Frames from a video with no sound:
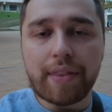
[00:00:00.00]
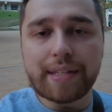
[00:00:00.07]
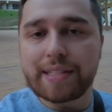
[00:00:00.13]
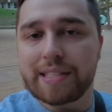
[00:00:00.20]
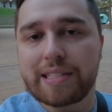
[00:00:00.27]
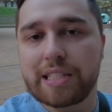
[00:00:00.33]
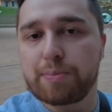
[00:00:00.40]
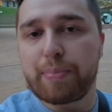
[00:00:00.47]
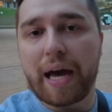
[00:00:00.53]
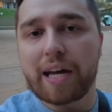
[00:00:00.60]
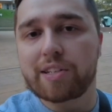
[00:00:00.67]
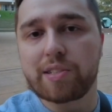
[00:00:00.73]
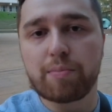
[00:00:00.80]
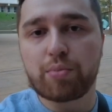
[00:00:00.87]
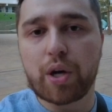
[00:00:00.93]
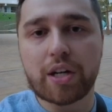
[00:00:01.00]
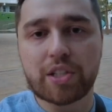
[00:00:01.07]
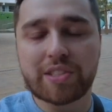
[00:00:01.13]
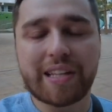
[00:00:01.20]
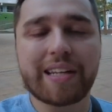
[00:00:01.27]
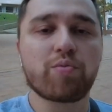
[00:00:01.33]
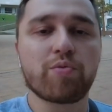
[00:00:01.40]
This is his passion
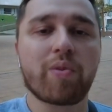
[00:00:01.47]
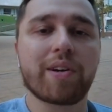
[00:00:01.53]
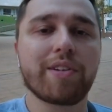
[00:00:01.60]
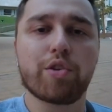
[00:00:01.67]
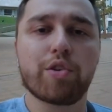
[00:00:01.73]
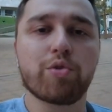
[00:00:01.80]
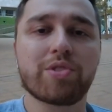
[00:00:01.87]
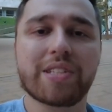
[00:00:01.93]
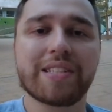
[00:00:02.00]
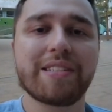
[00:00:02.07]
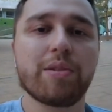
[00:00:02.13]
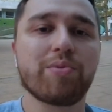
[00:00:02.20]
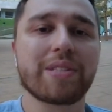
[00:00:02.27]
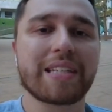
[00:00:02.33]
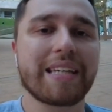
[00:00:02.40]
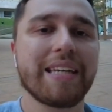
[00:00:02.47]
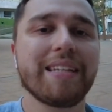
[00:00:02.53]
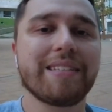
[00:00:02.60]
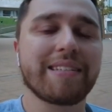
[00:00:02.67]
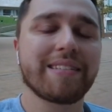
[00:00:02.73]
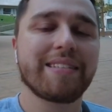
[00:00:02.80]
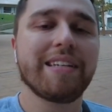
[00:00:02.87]
project that he's wanted to do since he was a
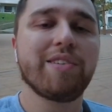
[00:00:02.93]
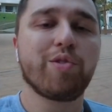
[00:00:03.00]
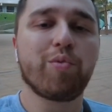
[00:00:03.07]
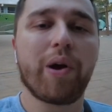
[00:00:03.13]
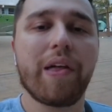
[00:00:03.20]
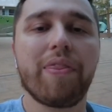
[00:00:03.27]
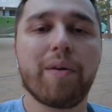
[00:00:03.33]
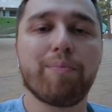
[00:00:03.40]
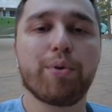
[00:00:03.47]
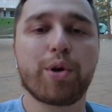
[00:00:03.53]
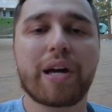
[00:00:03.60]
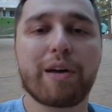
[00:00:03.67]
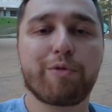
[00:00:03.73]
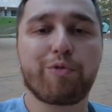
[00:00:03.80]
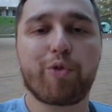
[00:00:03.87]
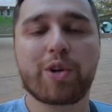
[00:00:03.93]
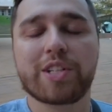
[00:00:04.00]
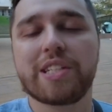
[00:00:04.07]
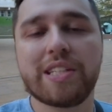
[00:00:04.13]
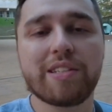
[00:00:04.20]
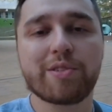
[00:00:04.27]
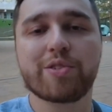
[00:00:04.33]
kid, since he had read the book at
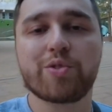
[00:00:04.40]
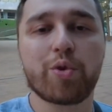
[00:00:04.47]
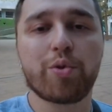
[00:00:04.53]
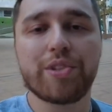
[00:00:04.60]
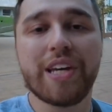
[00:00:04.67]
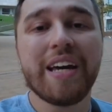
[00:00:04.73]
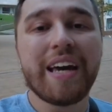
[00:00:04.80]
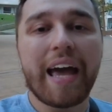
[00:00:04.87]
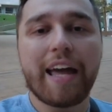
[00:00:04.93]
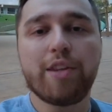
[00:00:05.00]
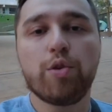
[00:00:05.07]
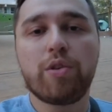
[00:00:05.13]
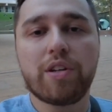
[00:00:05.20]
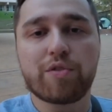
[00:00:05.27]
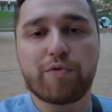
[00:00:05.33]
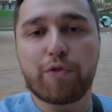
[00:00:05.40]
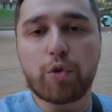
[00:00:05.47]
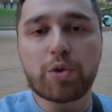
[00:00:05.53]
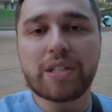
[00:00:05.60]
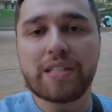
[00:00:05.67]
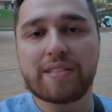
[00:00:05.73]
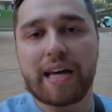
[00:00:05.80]
14 years old, and you can
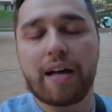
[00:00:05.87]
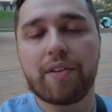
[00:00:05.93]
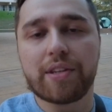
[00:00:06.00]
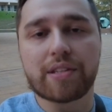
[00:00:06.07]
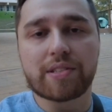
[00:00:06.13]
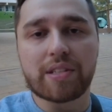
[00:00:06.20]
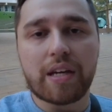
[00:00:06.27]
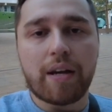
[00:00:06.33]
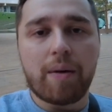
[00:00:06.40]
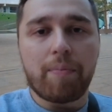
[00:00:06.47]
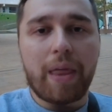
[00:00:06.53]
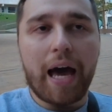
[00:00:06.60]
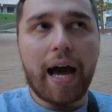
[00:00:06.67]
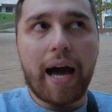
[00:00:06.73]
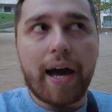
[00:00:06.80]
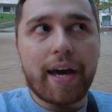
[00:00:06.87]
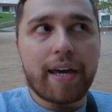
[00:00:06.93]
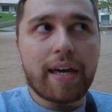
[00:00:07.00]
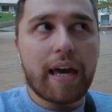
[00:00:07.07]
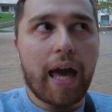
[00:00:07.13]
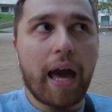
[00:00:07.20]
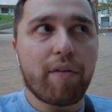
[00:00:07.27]
fully tell this.
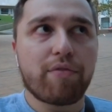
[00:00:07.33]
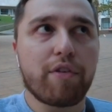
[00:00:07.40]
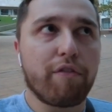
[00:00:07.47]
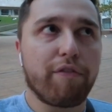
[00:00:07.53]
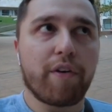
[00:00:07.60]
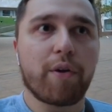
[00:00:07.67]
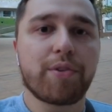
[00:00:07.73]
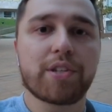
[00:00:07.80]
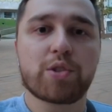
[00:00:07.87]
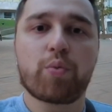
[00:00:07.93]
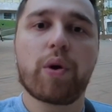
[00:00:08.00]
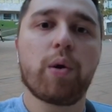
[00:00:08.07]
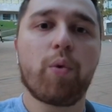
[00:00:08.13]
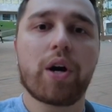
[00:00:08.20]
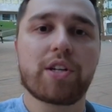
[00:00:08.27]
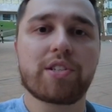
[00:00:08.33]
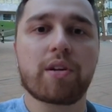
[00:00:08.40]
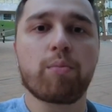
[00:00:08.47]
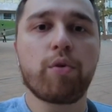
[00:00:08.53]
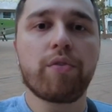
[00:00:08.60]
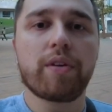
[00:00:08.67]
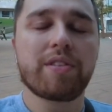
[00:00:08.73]
I haven't felt this way watching a
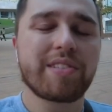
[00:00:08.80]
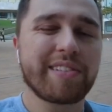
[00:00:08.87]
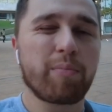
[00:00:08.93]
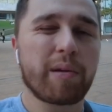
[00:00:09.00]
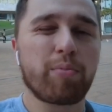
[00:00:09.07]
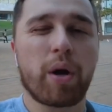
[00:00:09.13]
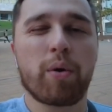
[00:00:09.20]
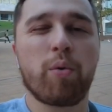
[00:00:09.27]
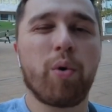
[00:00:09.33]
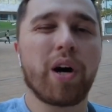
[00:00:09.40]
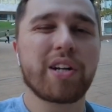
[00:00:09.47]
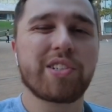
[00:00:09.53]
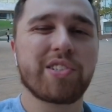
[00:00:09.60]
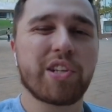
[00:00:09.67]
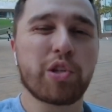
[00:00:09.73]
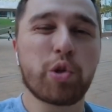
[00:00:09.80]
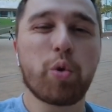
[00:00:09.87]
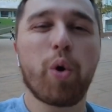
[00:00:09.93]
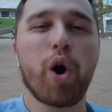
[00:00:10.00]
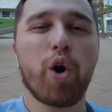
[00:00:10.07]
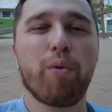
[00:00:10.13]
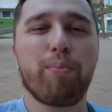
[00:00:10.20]
movie since I probably watched A New
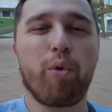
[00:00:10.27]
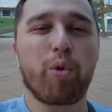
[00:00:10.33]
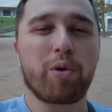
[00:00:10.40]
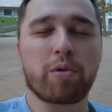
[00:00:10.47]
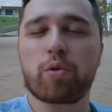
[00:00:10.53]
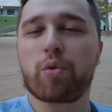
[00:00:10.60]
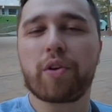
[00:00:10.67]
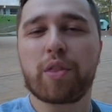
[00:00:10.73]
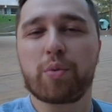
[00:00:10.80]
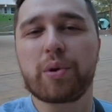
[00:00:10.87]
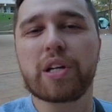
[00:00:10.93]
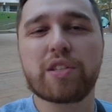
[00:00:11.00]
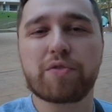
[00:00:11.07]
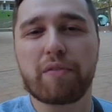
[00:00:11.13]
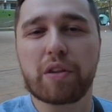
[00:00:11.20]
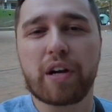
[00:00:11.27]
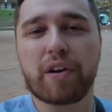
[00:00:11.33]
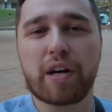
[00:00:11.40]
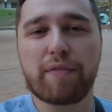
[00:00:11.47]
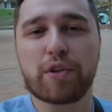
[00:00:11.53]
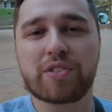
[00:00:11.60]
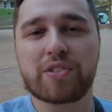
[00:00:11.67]
Hope or Lord of the Rings for the
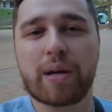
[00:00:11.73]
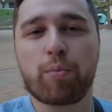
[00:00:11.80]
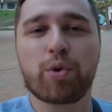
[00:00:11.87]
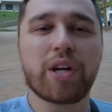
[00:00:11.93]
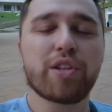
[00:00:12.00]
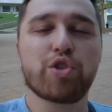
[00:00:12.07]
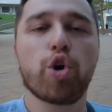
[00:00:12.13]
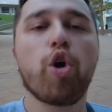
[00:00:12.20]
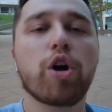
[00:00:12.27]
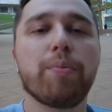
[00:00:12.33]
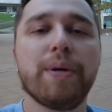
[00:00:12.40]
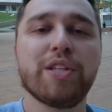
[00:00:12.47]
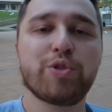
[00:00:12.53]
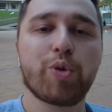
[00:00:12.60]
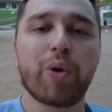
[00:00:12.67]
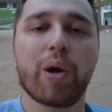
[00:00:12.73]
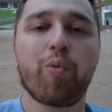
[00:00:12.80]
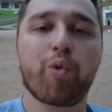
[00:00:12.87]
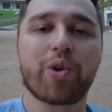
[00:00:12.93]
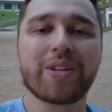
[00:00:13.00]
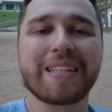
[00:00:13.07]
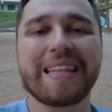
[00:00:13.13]
very first time when it took me to a
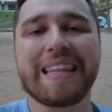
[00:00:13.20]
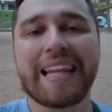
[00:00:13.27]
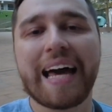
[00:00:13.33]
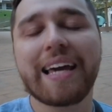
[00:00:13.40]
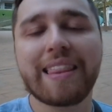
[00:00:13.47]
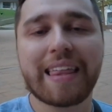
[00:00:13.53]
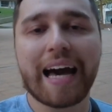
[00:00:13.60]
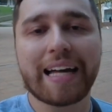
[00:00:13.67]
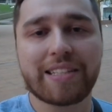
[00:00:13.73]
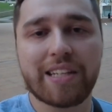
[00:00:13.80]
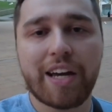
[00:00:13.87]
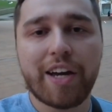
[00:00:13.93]
world like that.